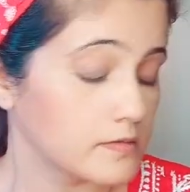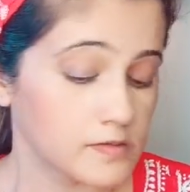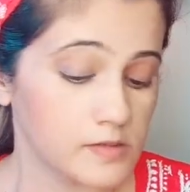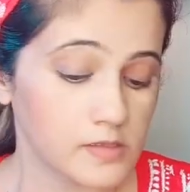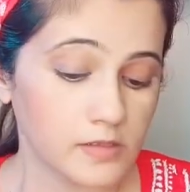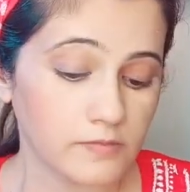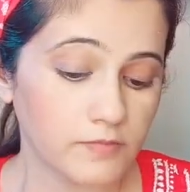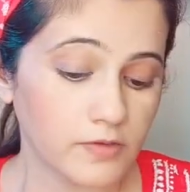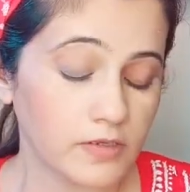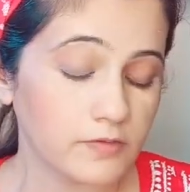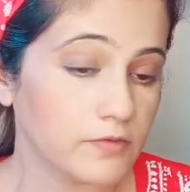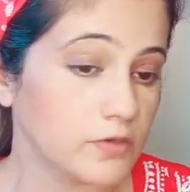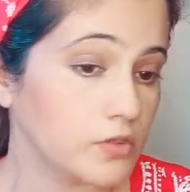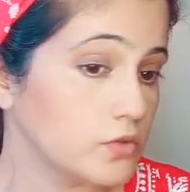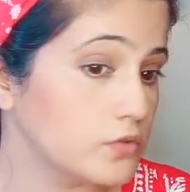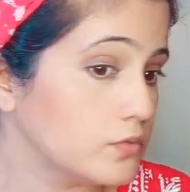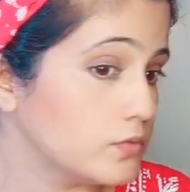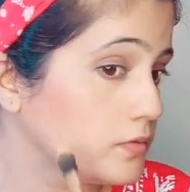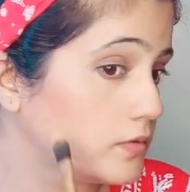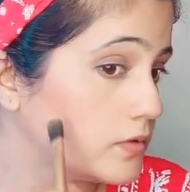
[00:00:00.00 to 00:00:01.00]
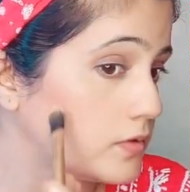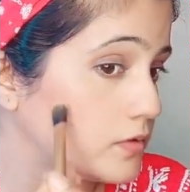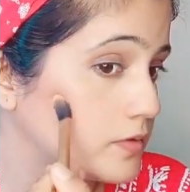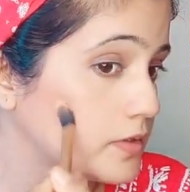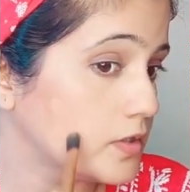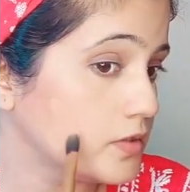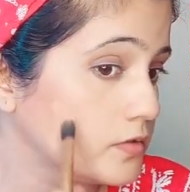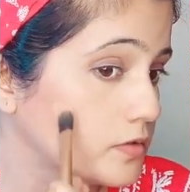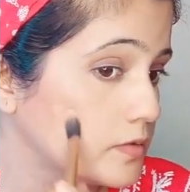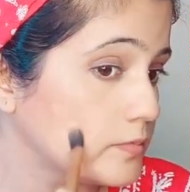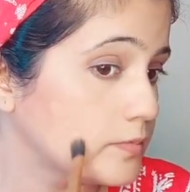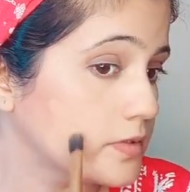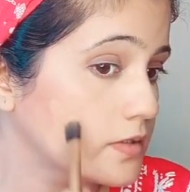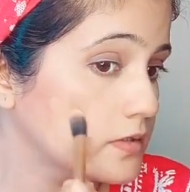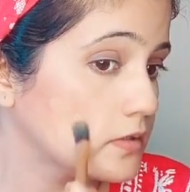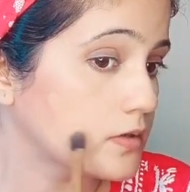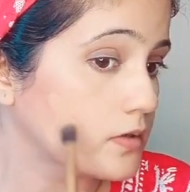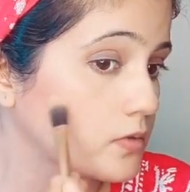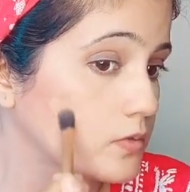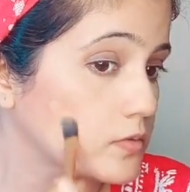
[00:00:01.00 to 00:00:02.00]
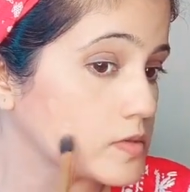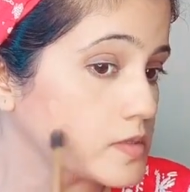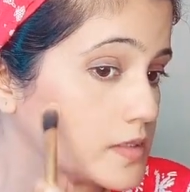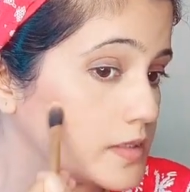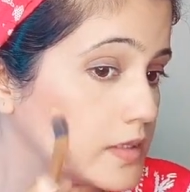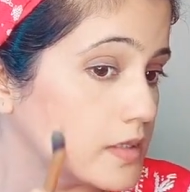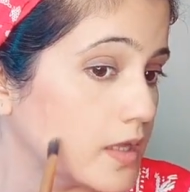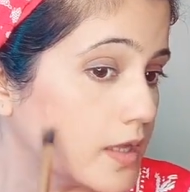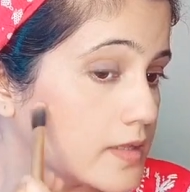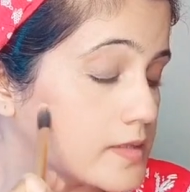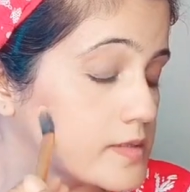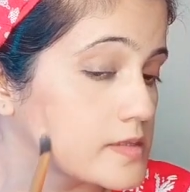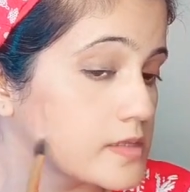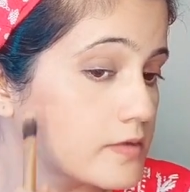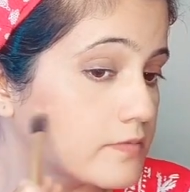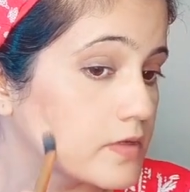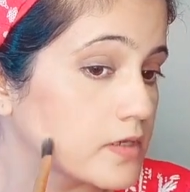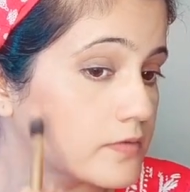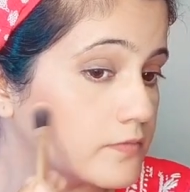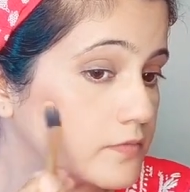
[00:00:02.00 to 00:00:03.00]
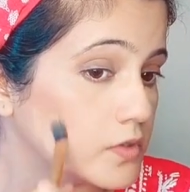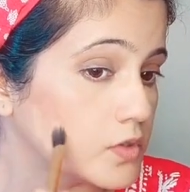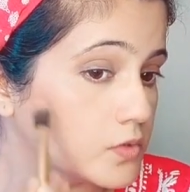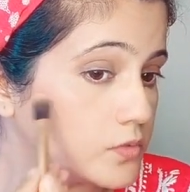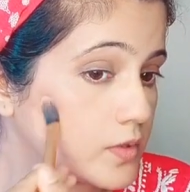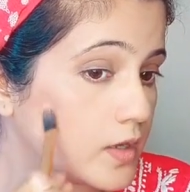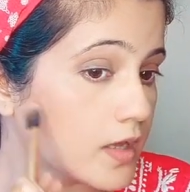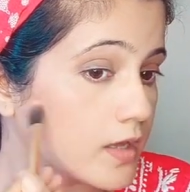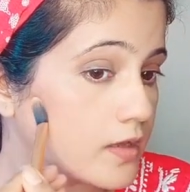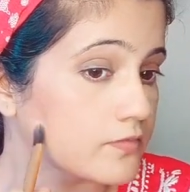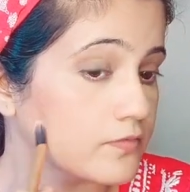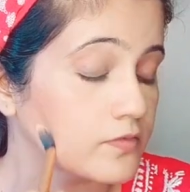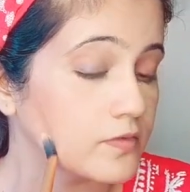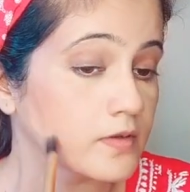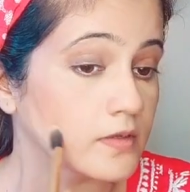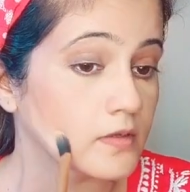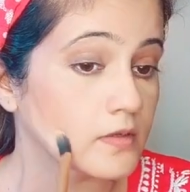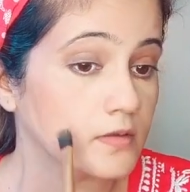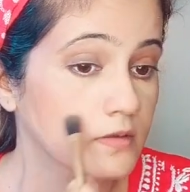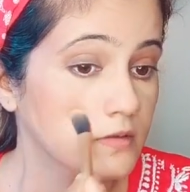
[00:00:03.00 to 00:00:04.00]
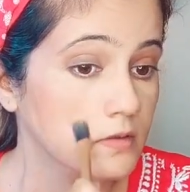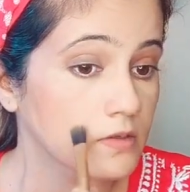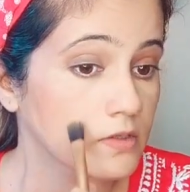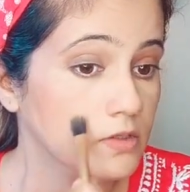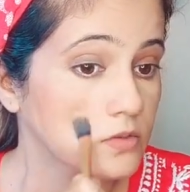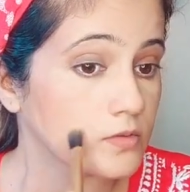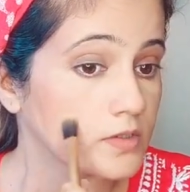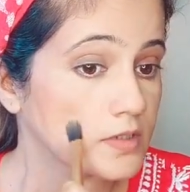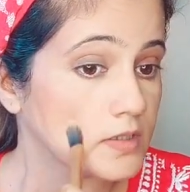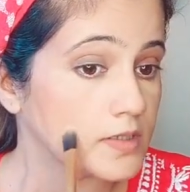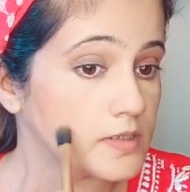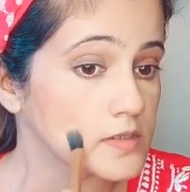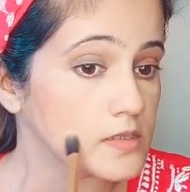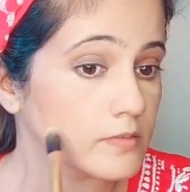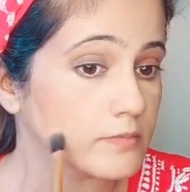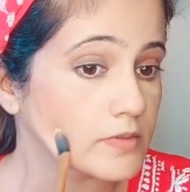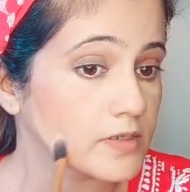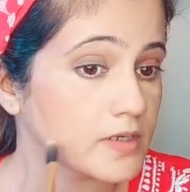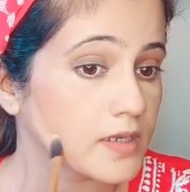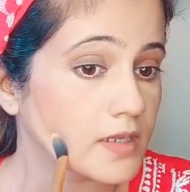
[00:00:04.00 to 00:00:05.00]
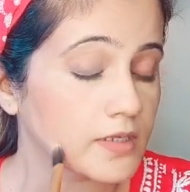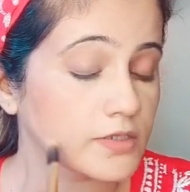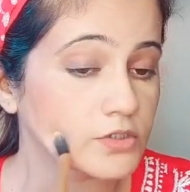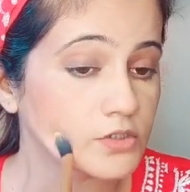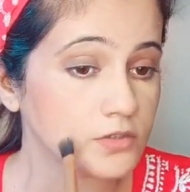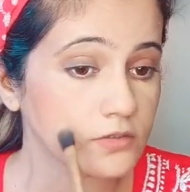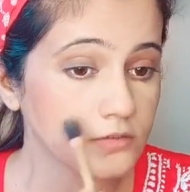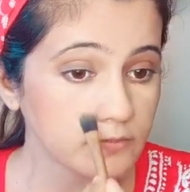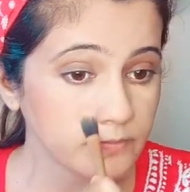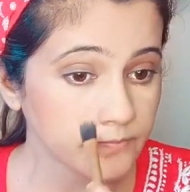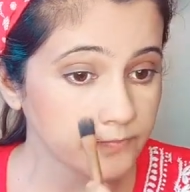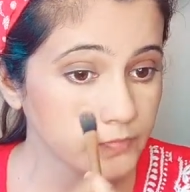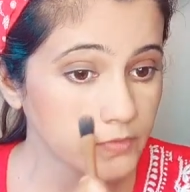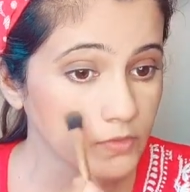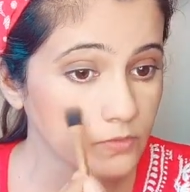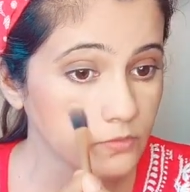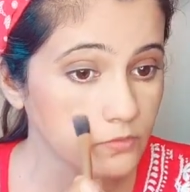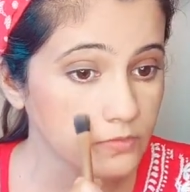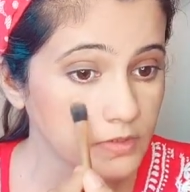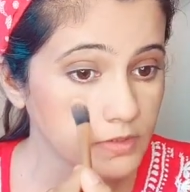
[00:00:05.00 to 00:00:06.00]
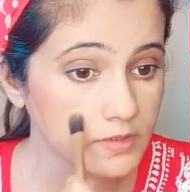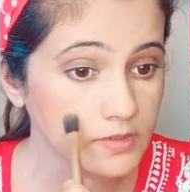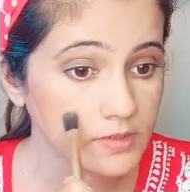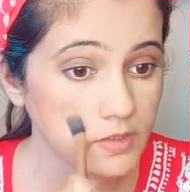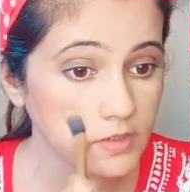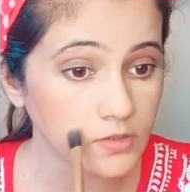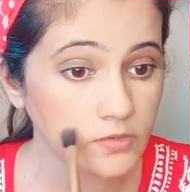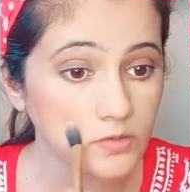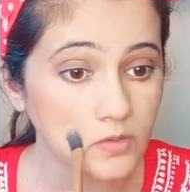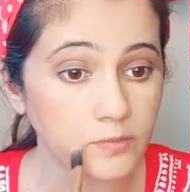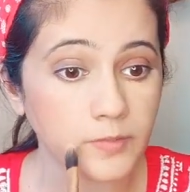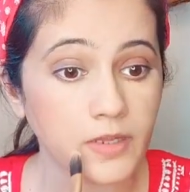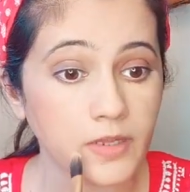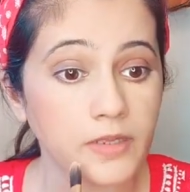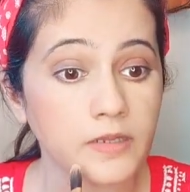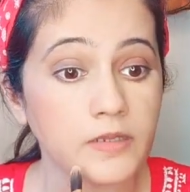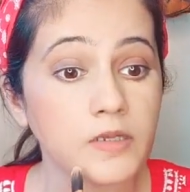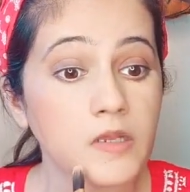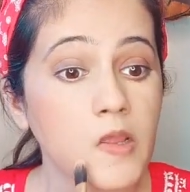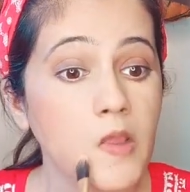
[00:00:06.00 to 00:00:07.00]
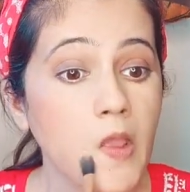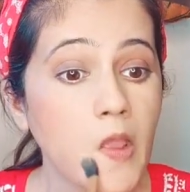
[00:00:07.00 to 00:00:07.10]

See, wherever you look into the mirror closely and see wherever you have you need some correction, only there you apply it.